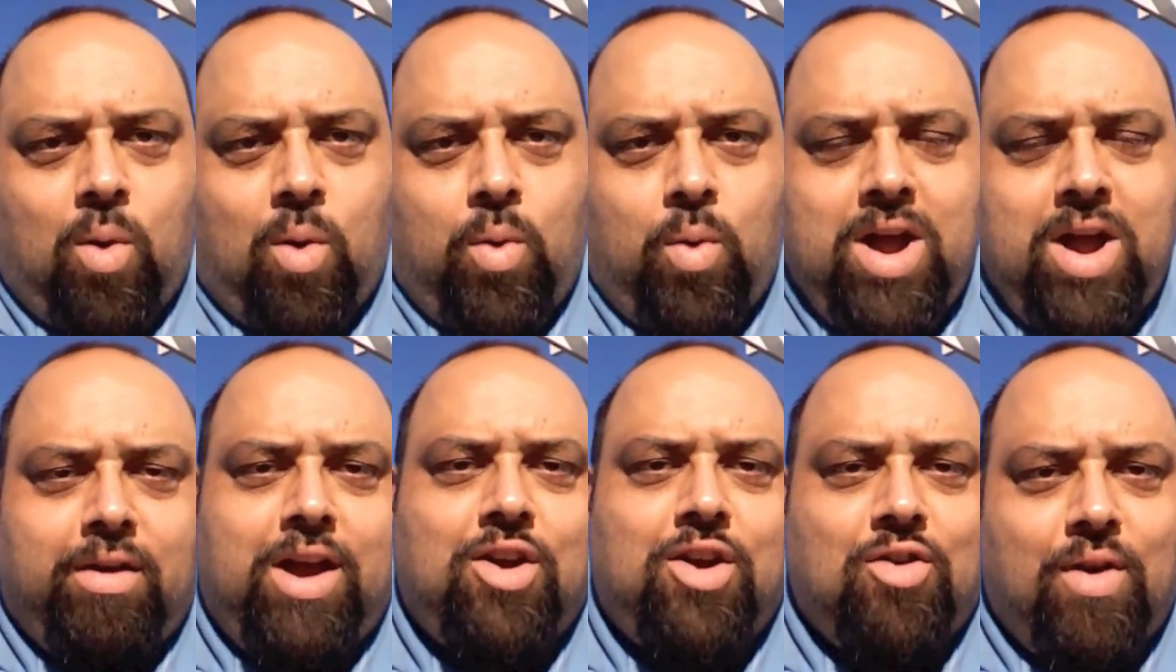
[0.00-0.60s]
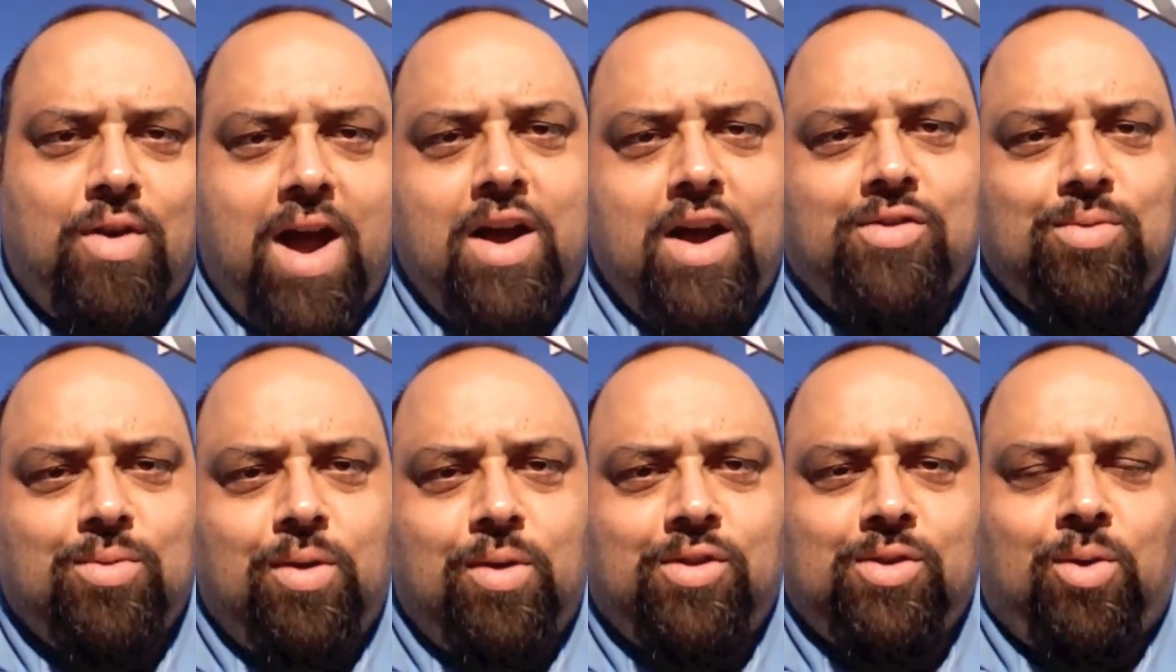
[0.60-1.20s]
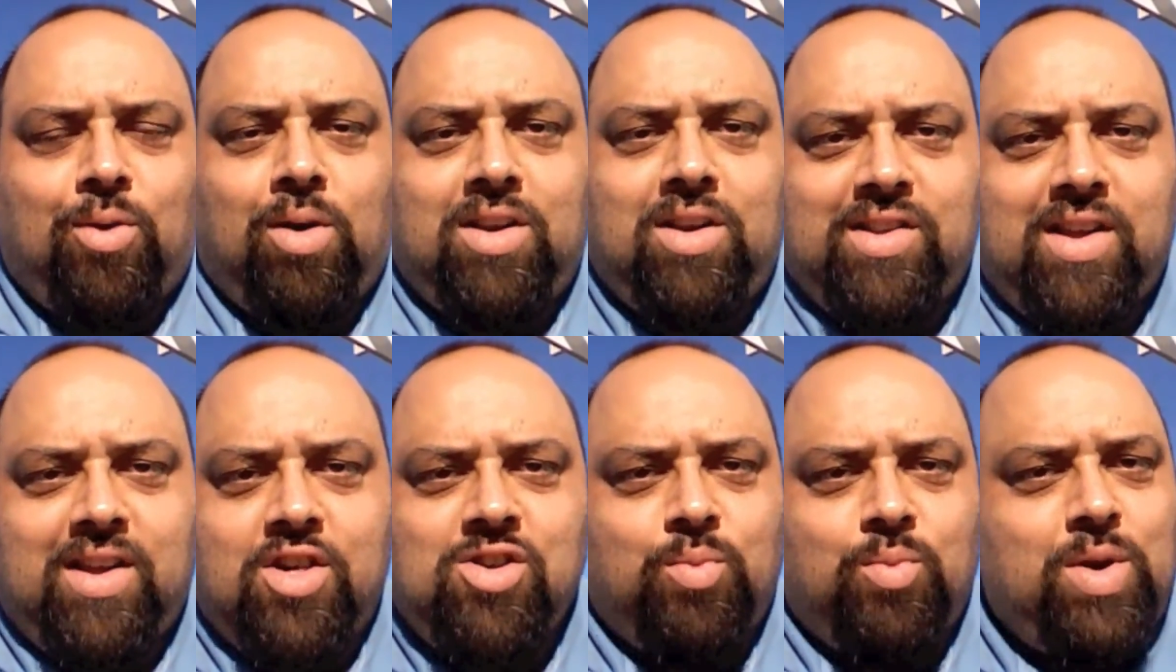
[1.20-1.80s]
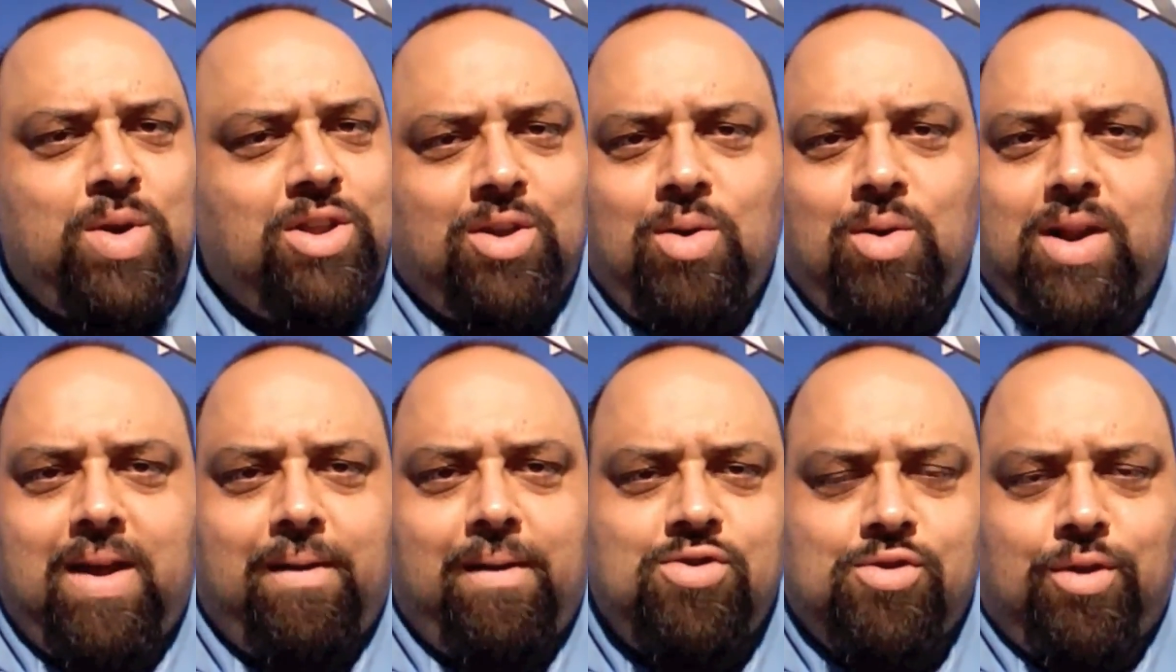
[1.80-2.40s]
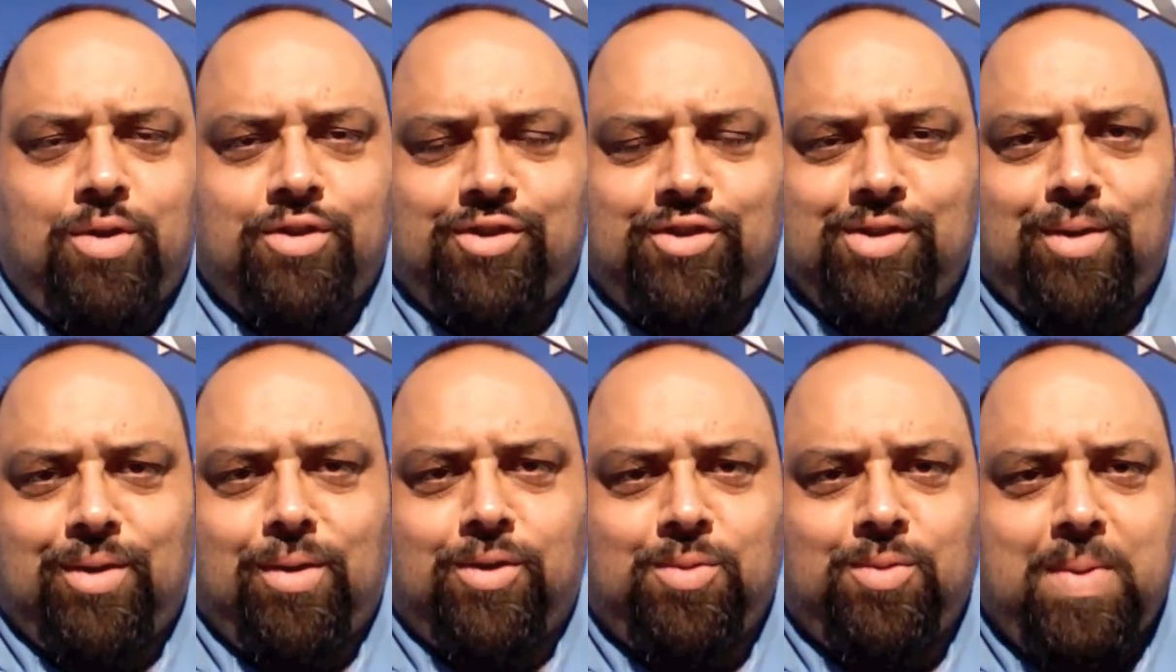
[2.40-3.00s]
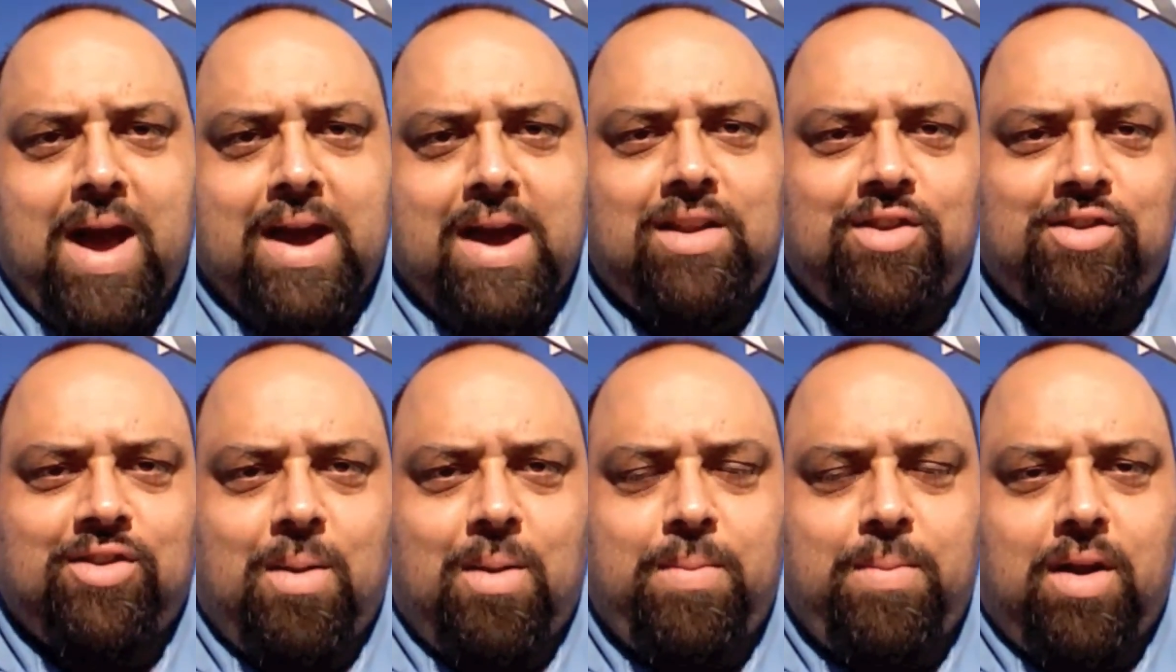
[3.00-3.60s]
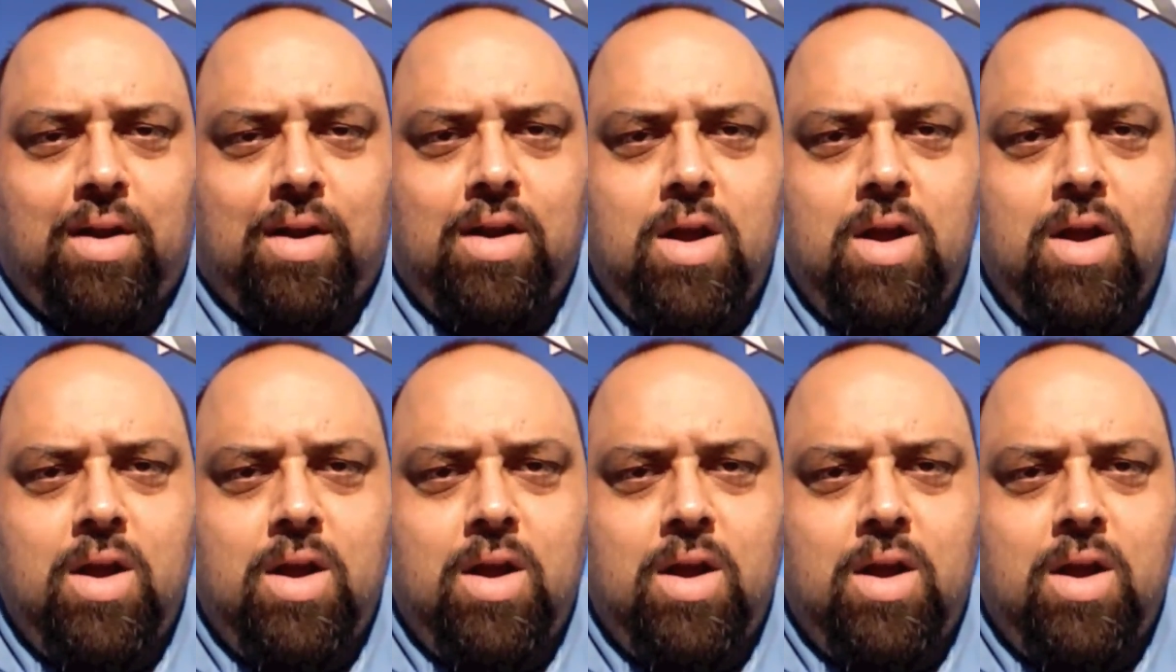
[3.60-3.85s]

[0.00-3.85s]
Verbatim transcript: We are a grassroots organization. We don't have George Soros backing us up here.